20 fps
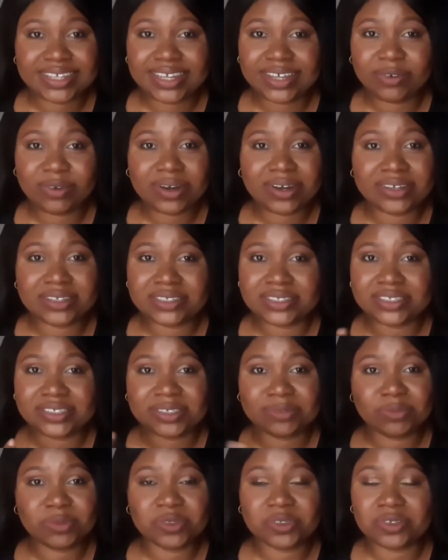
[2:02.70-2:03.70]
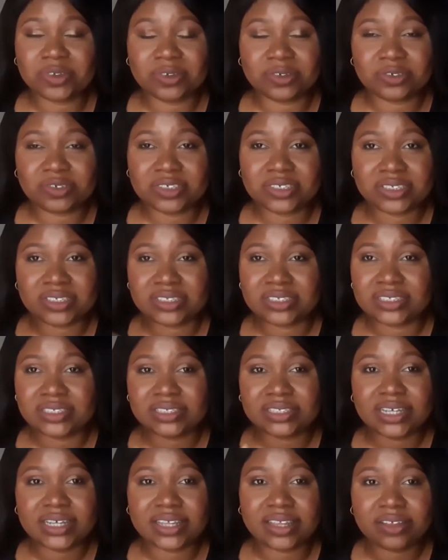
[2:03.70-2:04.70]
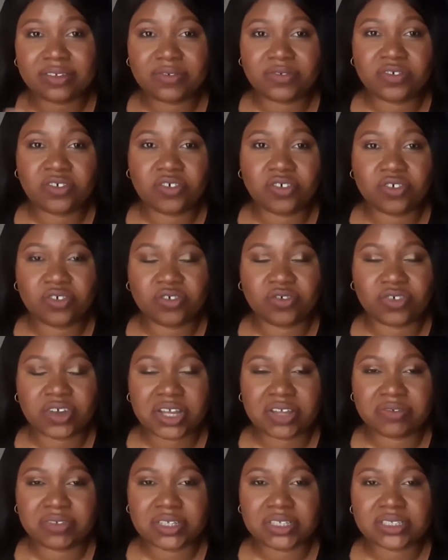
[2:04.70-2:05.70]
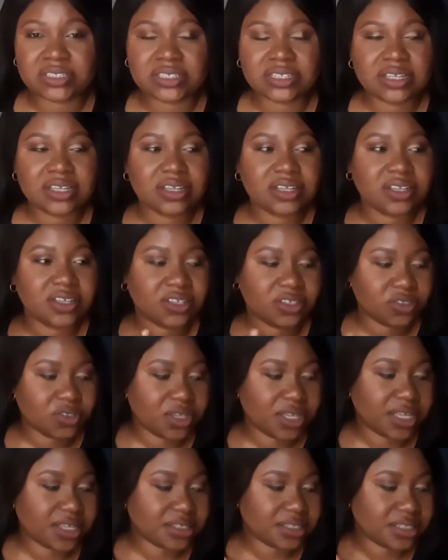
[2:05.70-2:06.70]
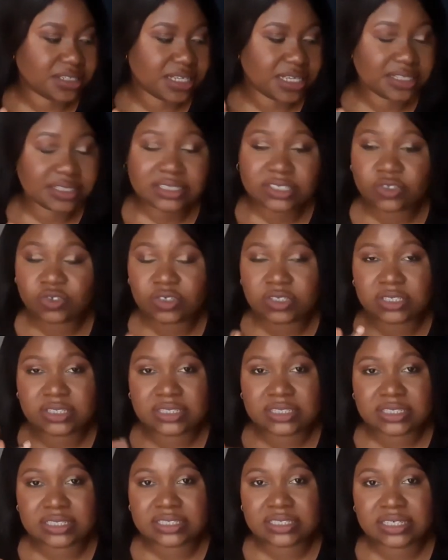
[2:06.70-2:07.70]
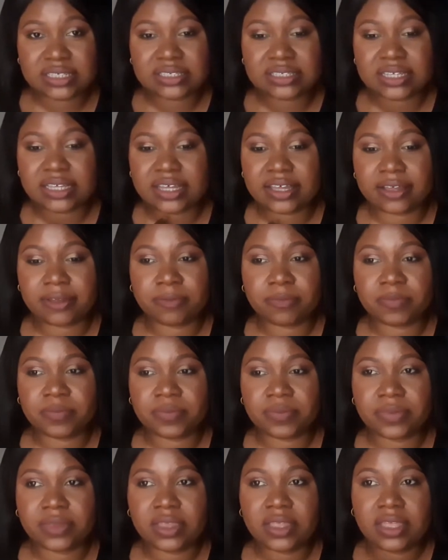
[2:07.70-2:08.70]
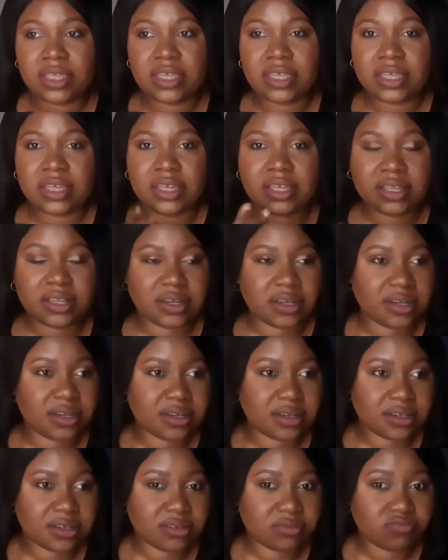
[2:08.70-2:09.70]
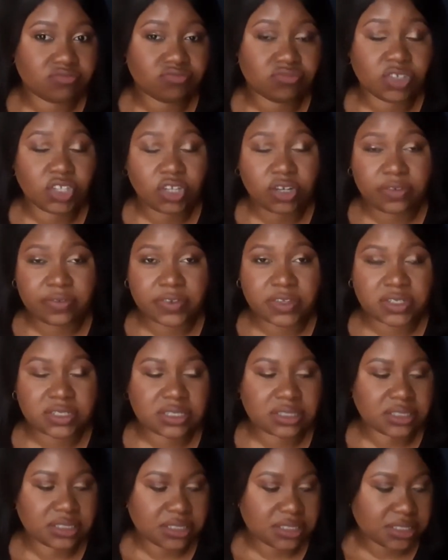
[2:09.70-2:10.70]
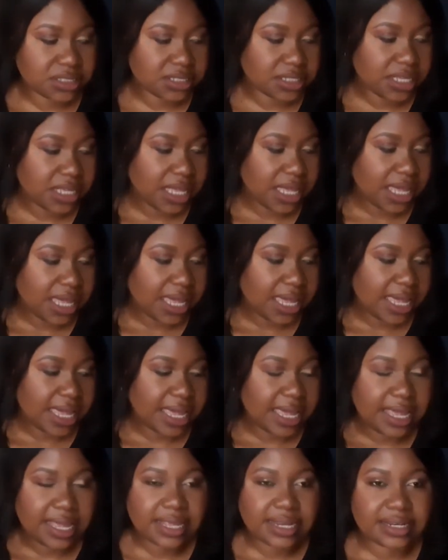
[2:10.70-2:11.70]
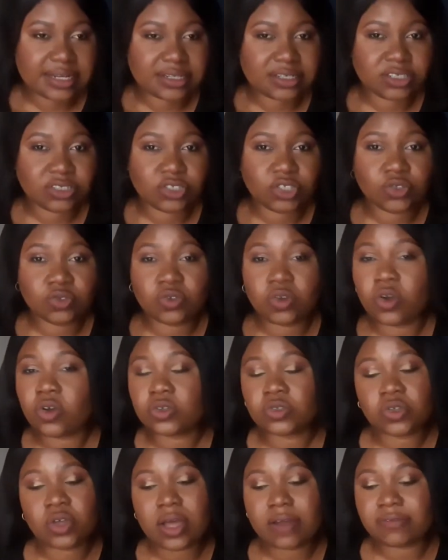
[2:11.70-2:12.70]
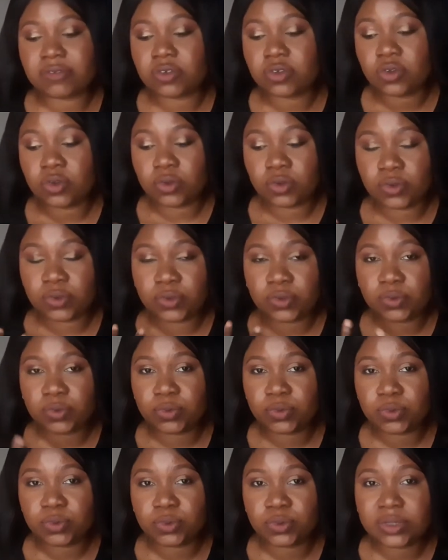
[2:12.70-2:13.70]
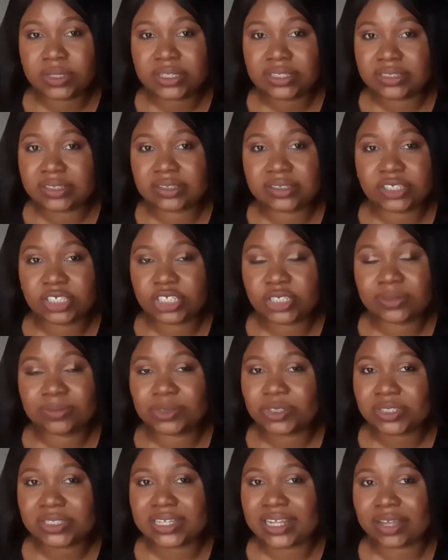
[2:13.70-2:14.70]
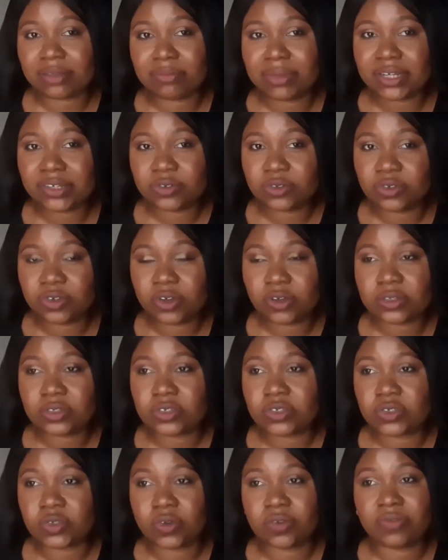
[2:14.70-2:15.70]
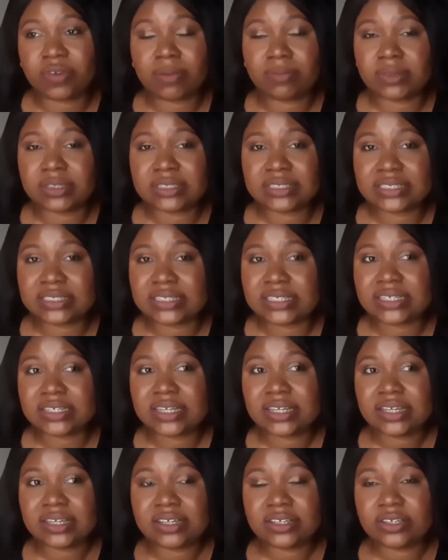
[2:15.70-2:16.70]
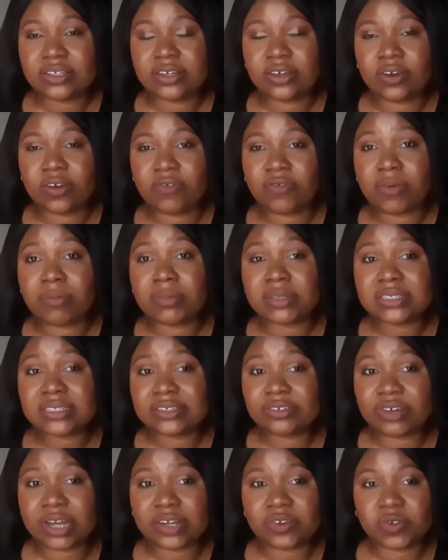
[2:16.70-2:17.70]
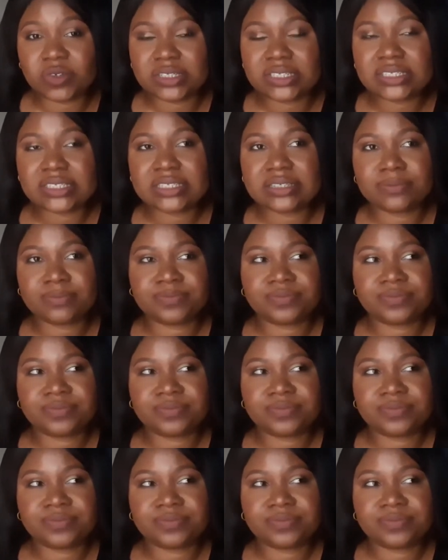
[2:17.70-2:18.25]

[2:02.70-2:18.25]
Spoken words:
here, whereas in most countries it's either 4 or 5 years. So yes, dentistry is 6 years here in universities, and you'd also have to go through internship just like medical doctors or pharmacy graduates.